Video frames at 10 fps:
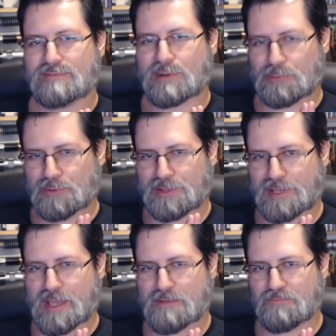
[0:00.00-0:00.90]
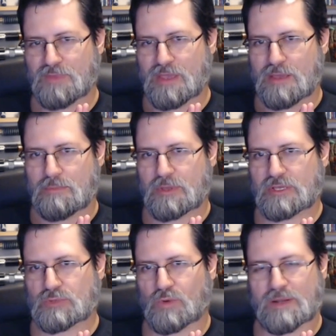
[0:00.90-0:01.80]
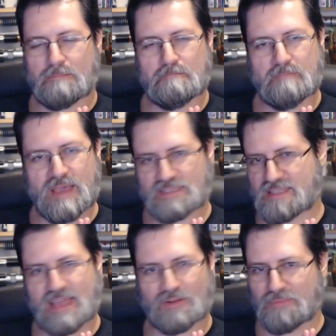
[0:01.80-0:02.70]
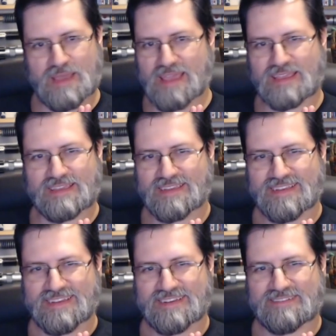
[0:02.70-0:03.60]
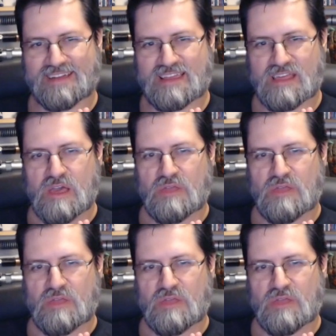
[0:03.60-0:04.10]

I really am because what a mess that'll make, right?